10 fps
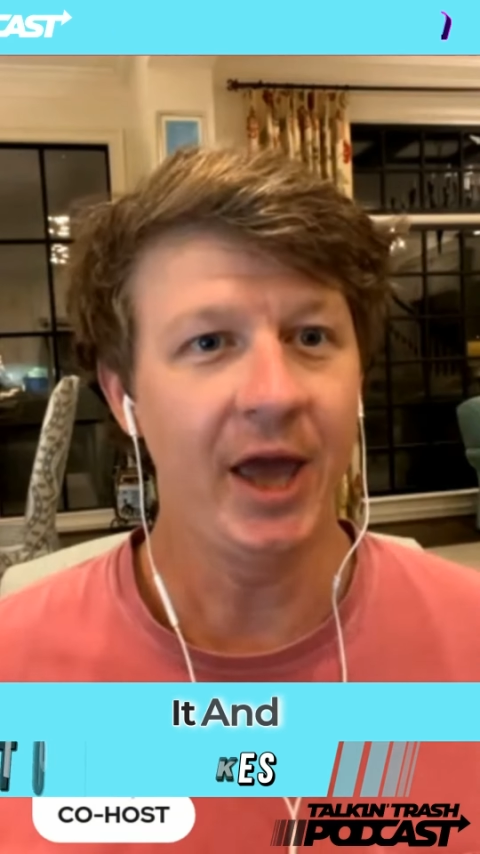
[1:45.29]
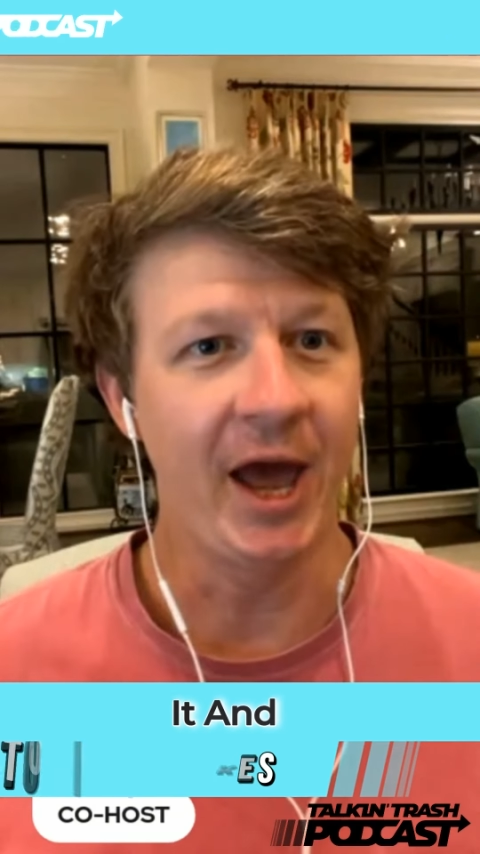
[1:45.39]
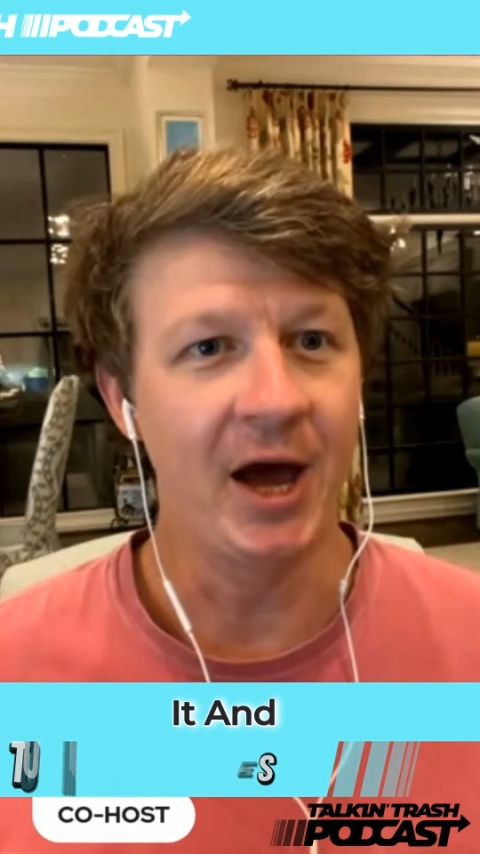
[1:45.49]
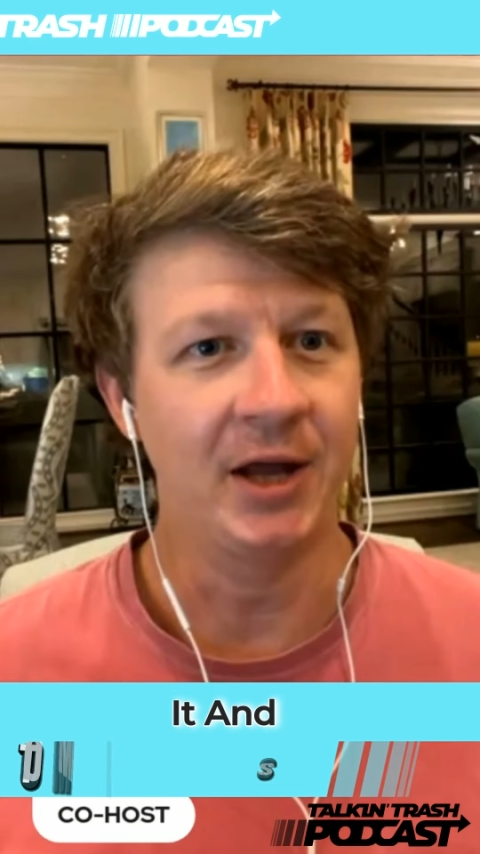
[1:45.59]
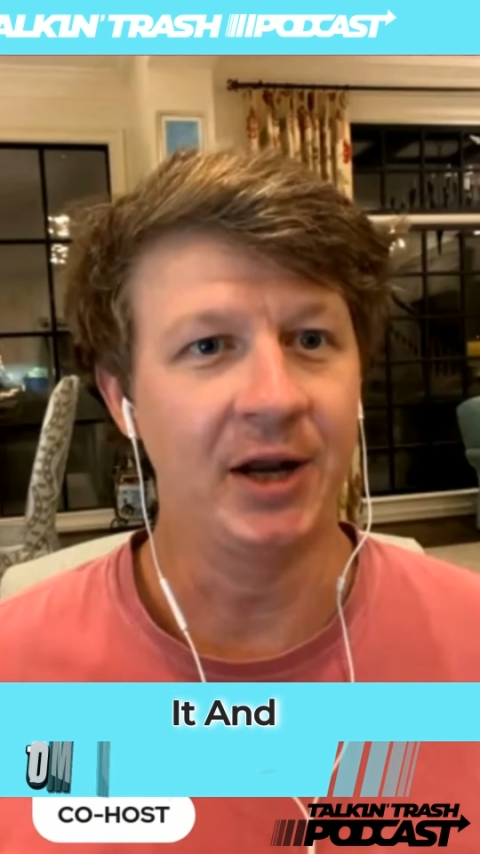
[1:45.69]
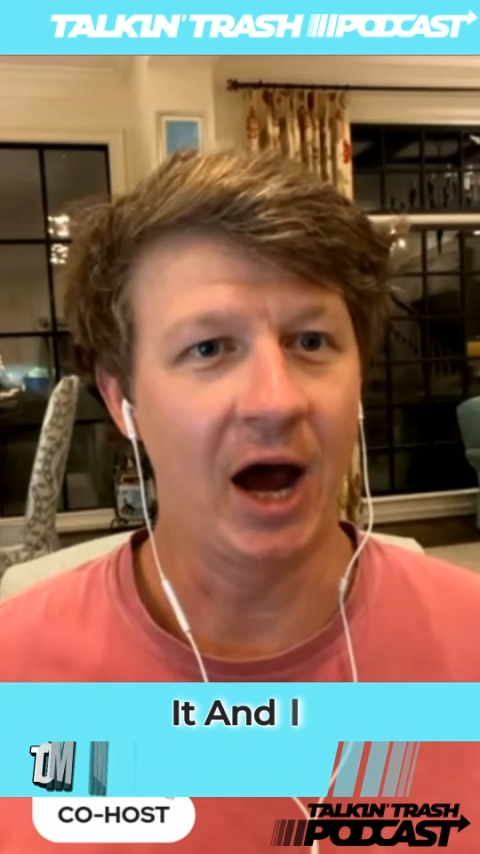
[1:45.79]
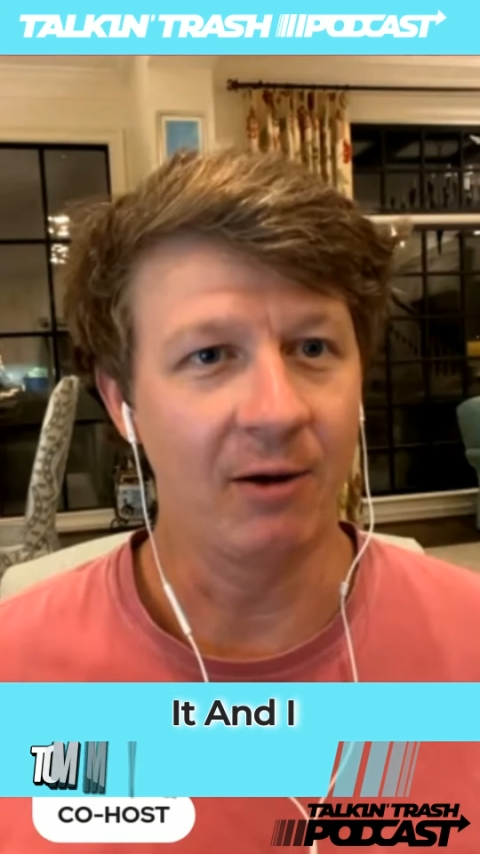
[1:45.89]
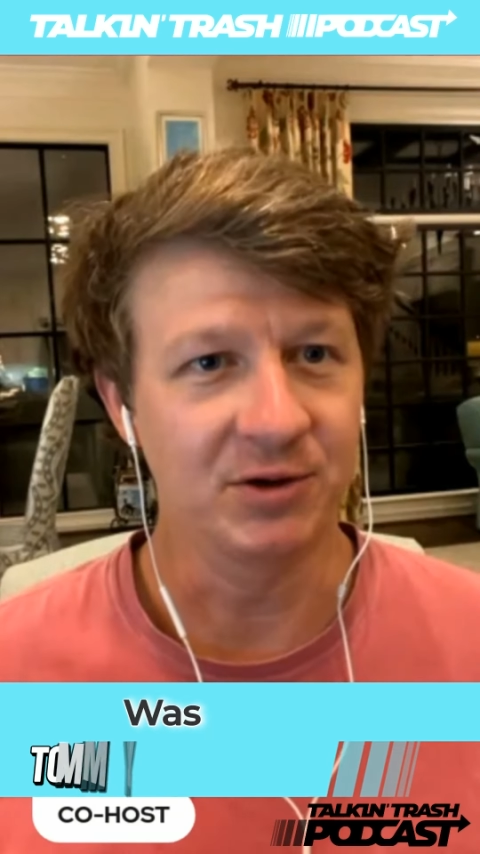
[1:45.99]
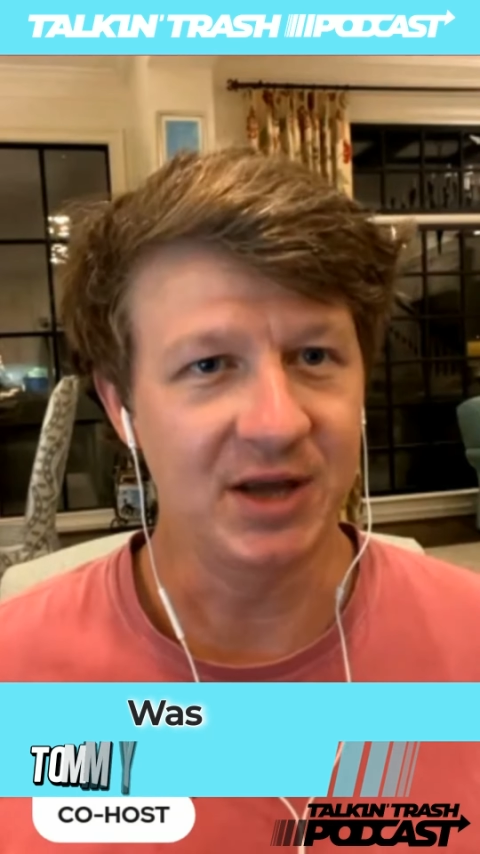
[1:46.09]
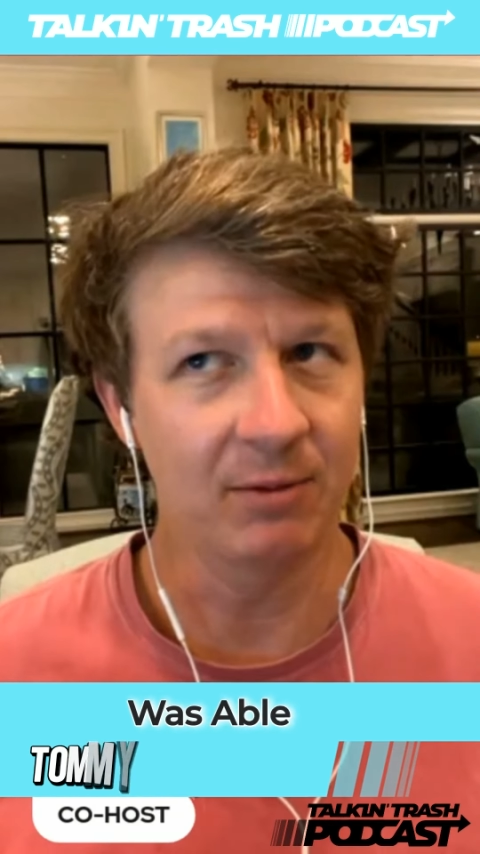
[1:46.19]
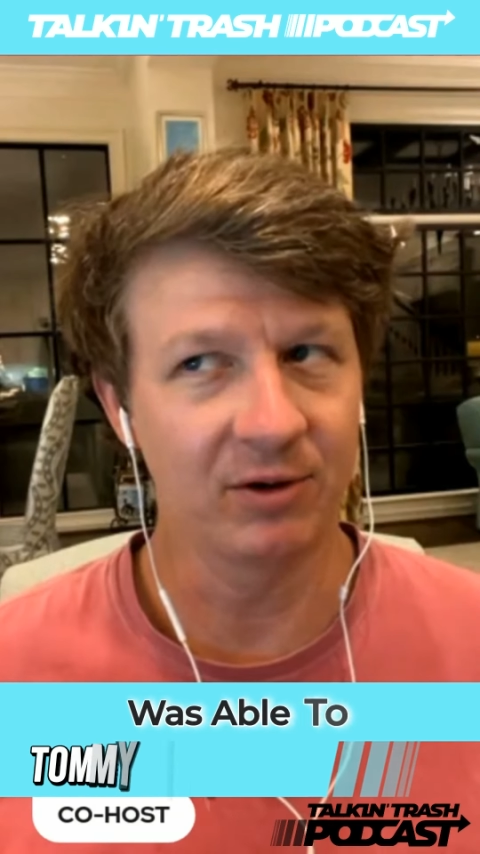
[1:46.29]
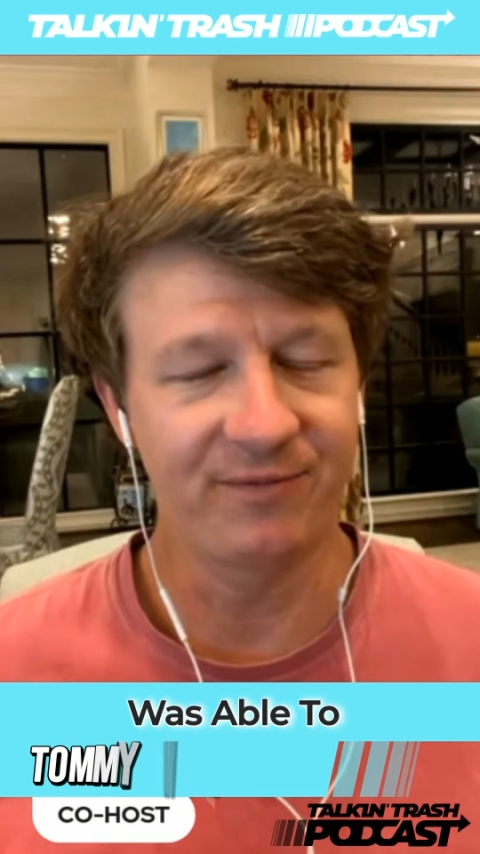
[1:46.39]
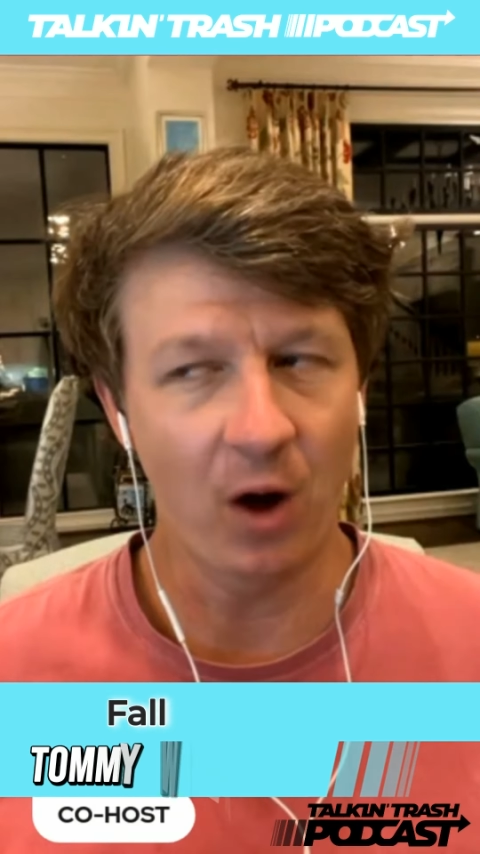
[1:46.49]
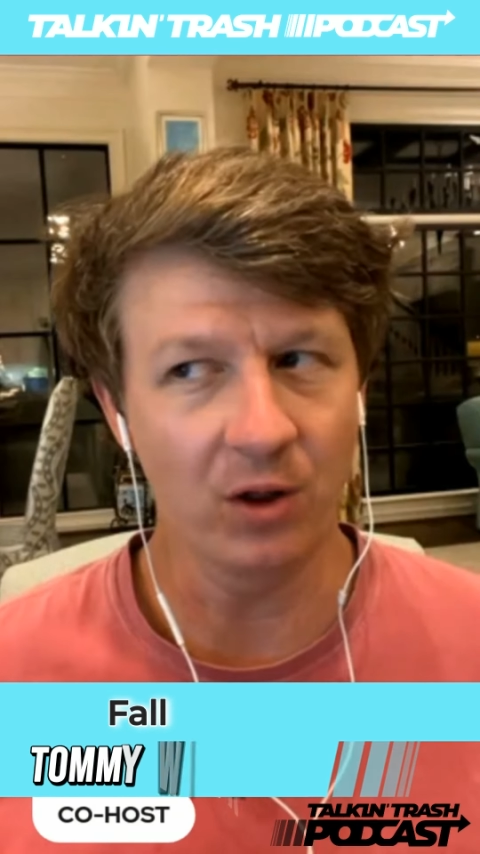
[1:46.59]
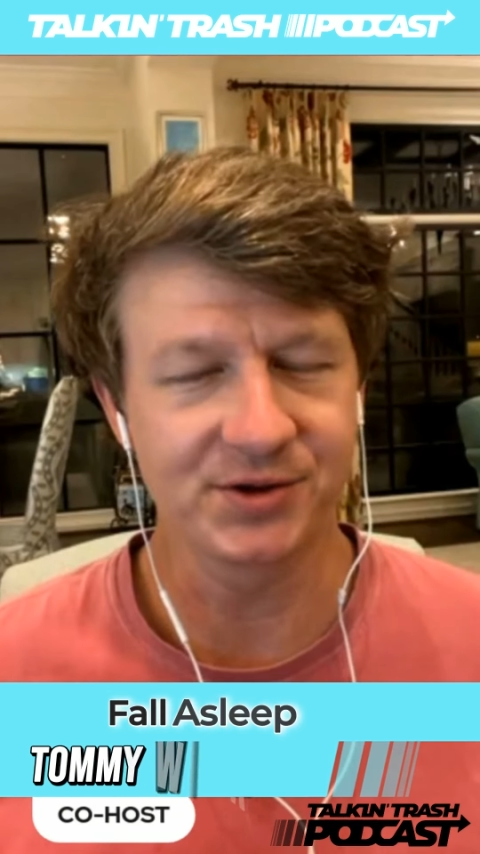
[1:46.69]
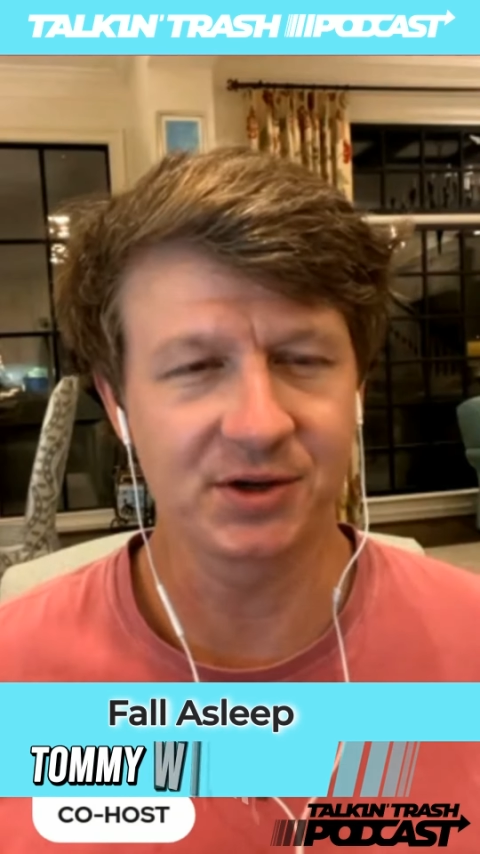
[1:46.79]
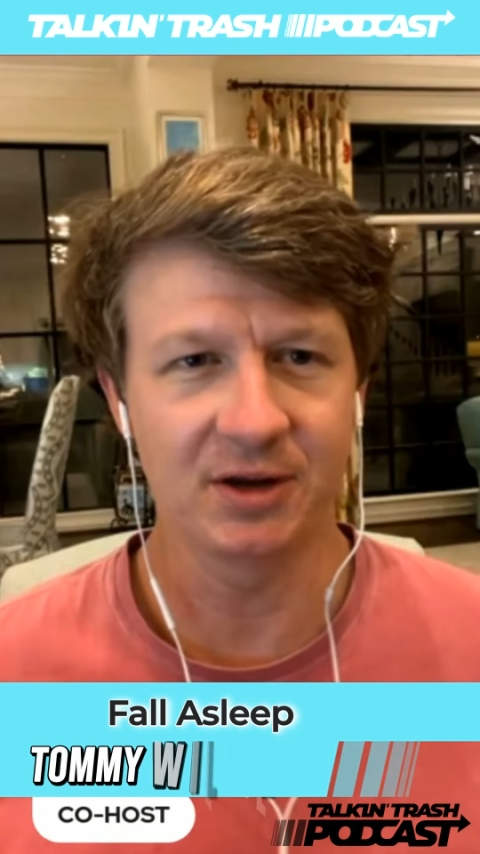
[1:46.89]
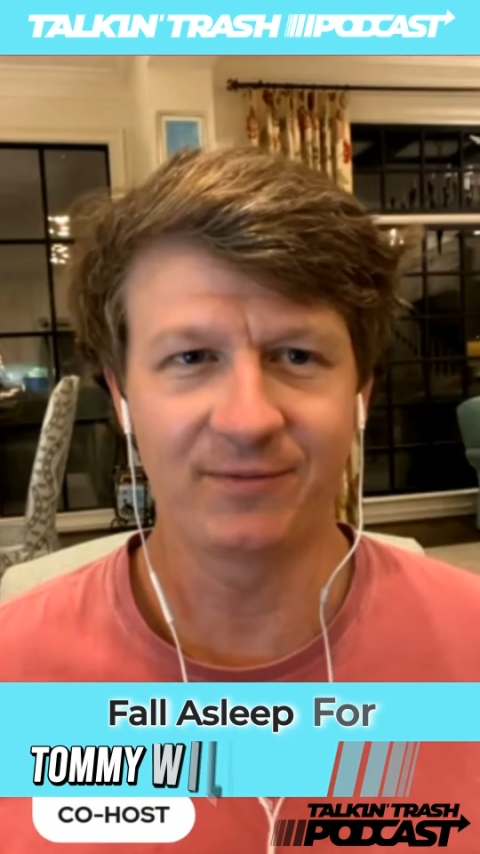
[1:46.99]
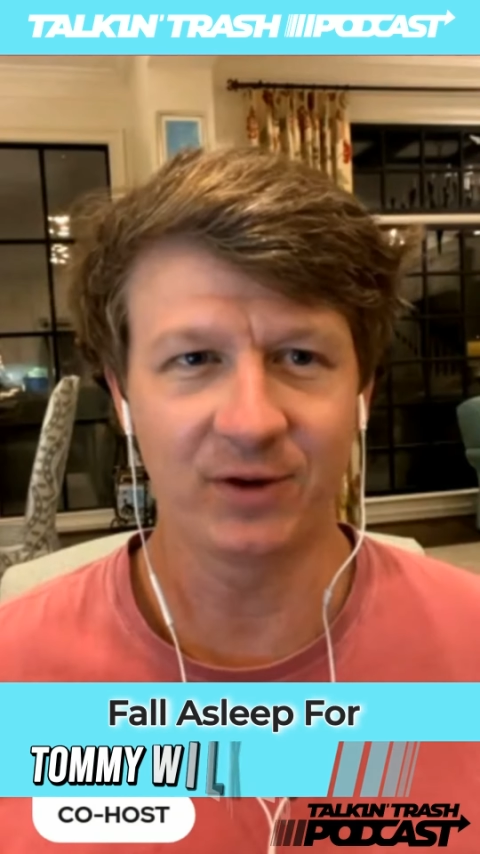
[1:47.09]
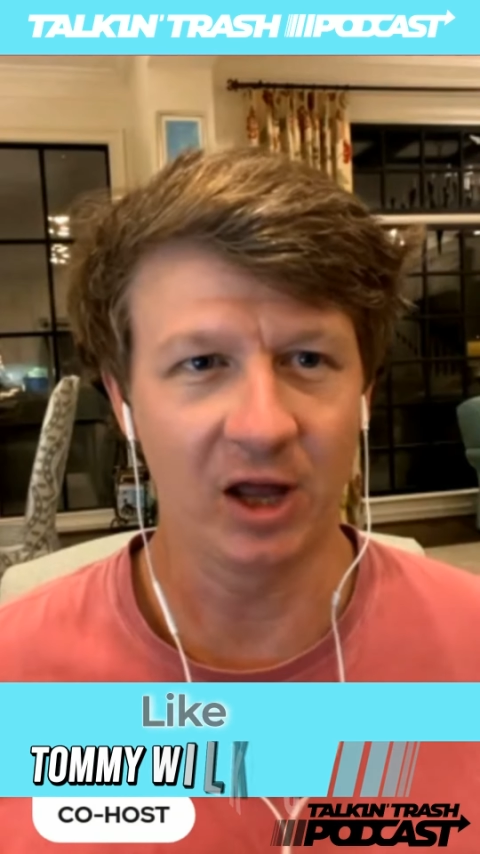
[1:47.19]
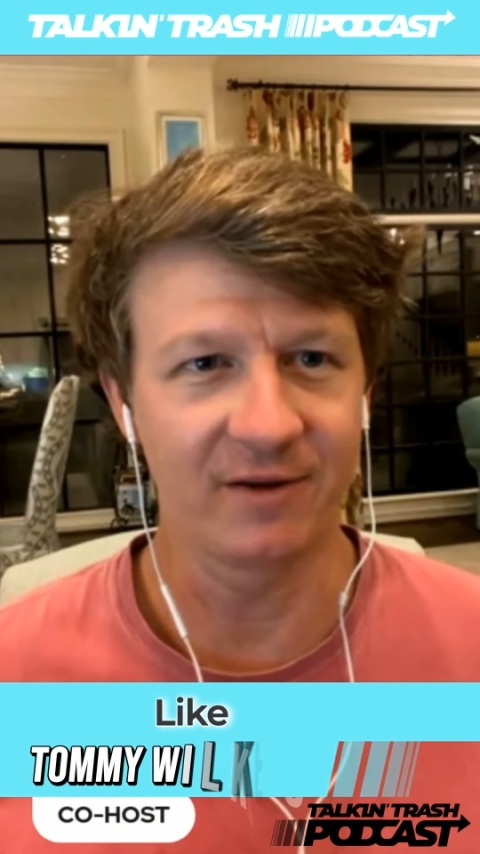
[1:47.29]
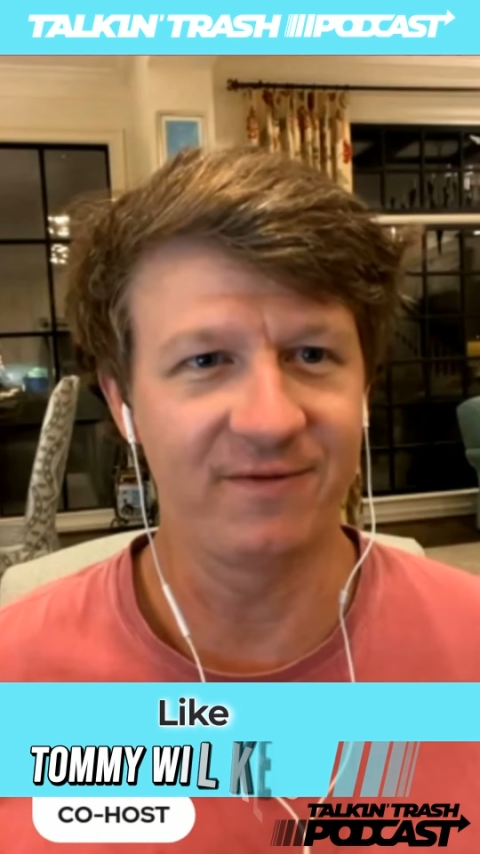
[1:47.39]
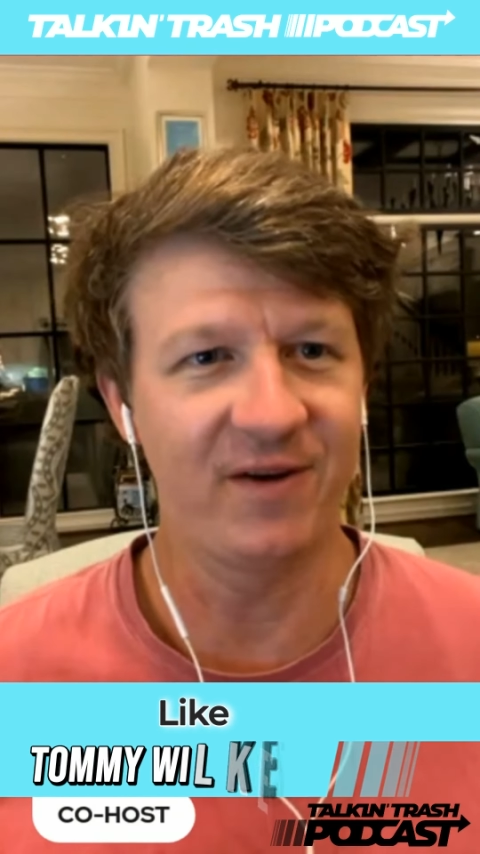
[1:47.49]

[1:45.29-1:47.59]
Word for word: and I was able to fall asleep for like